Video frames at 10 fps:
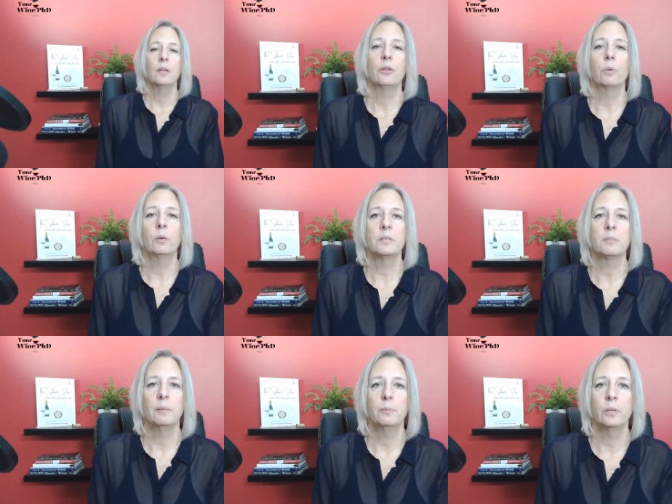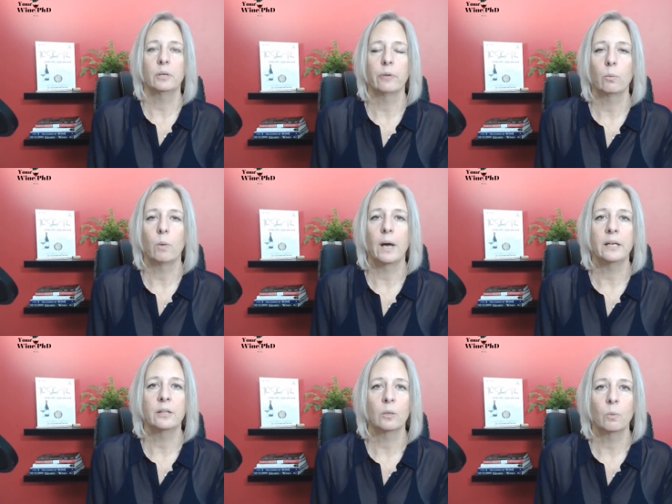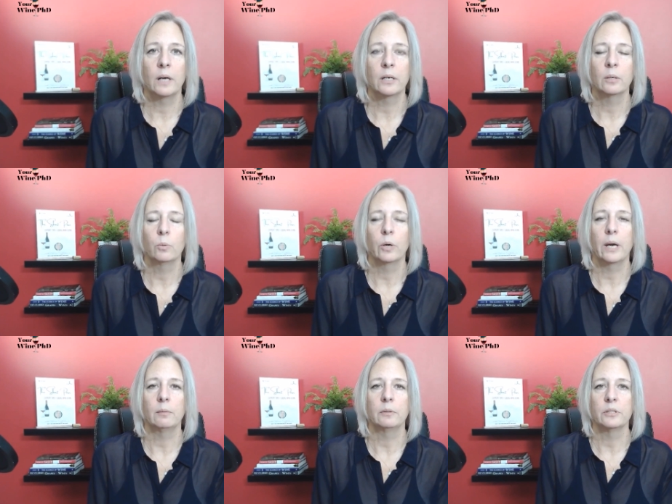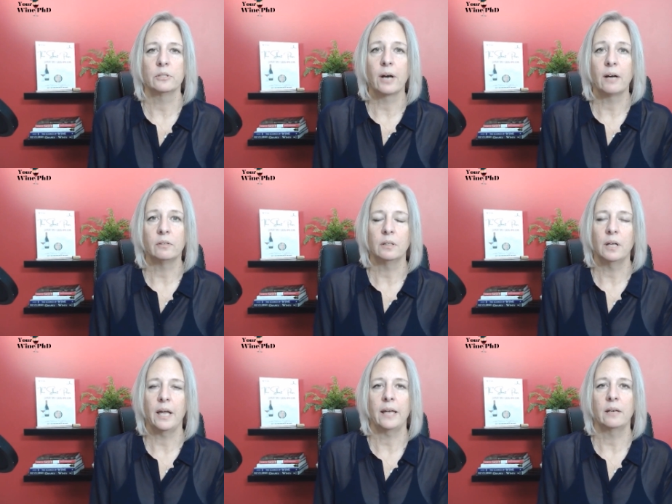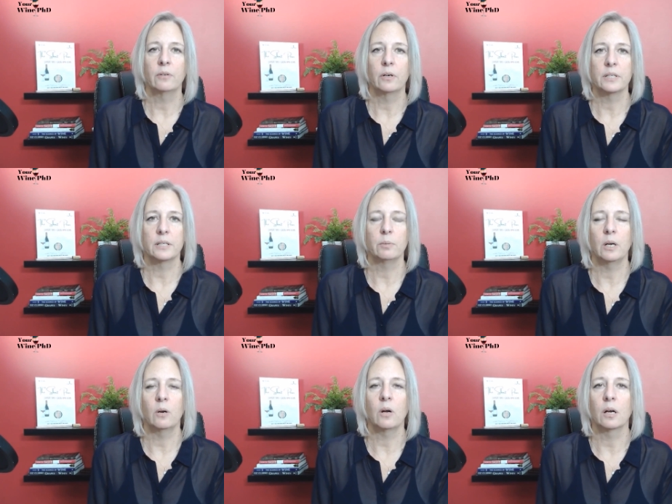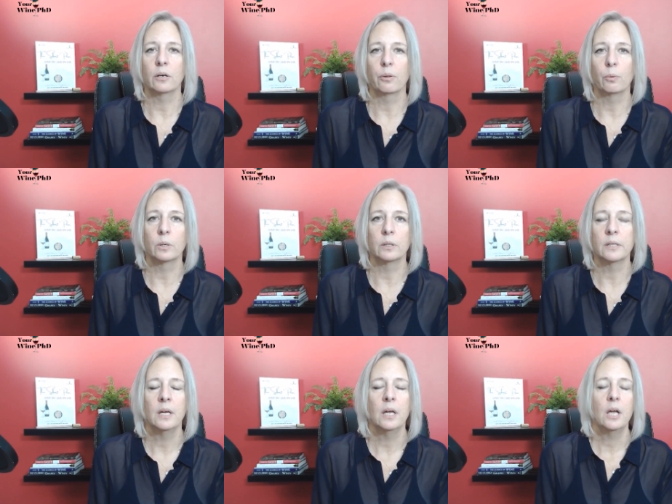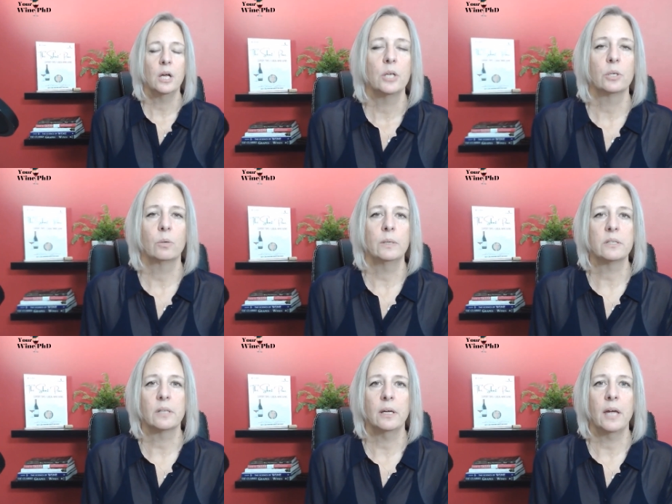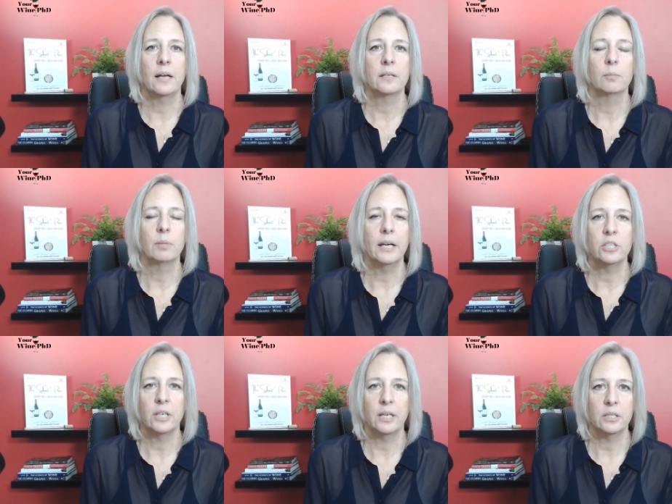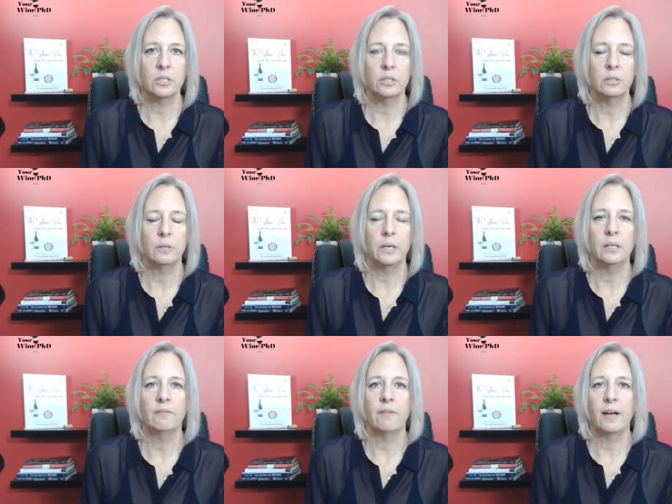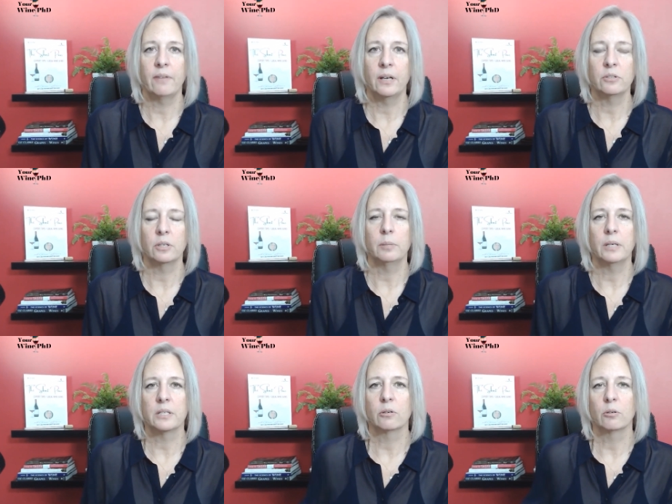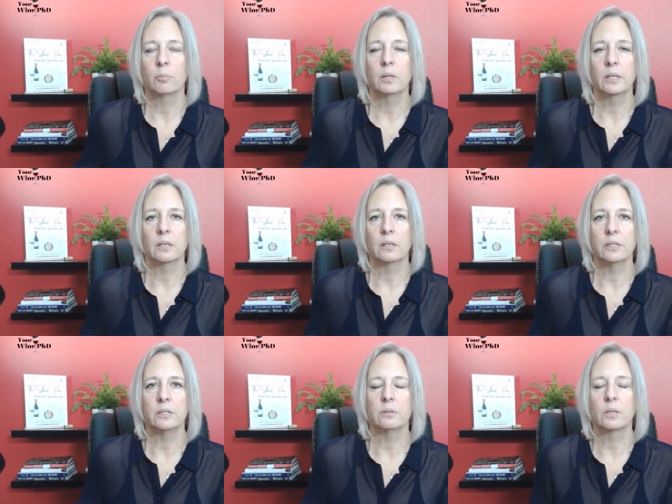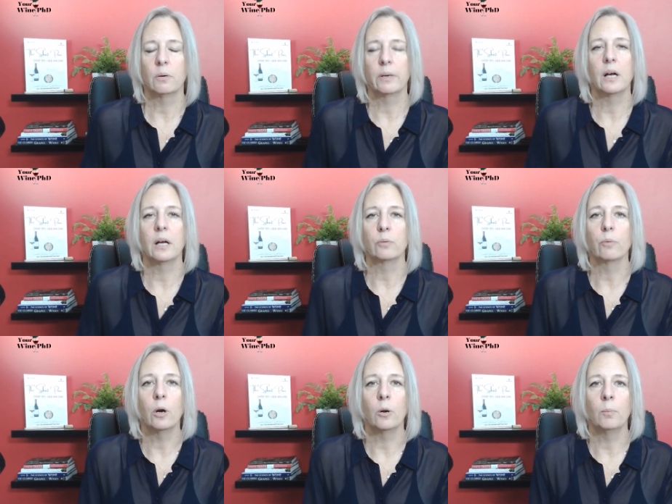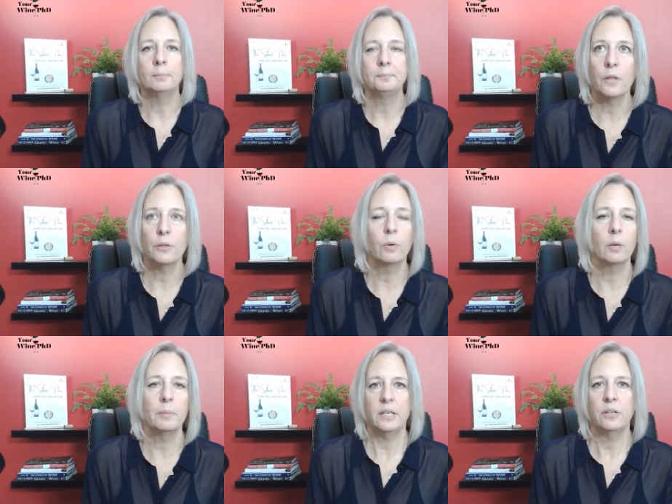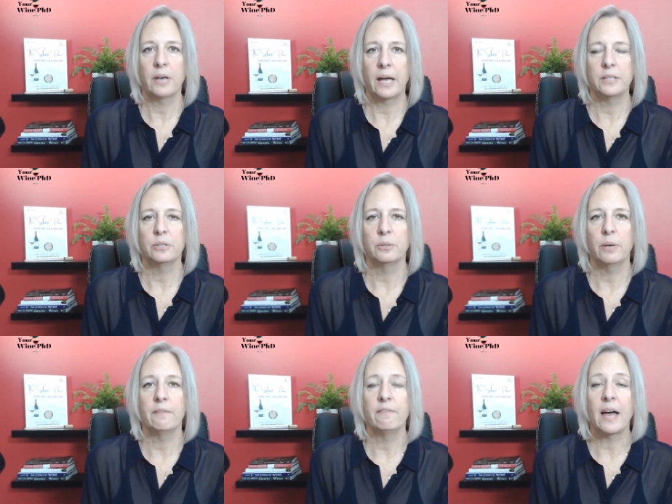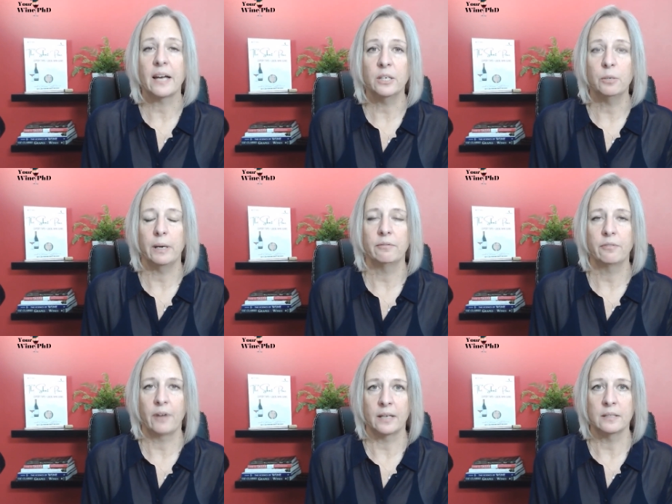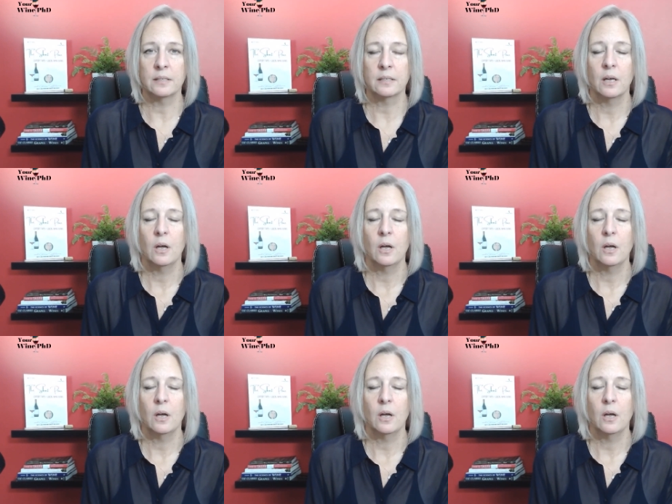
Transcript: The Romans, by putting red wine in their water, were able to travel and, of course, as we know, conquer the world. So once they had a supply chain issue in 500, because there were political issues going on in Rome, the Romans either had to evacuate France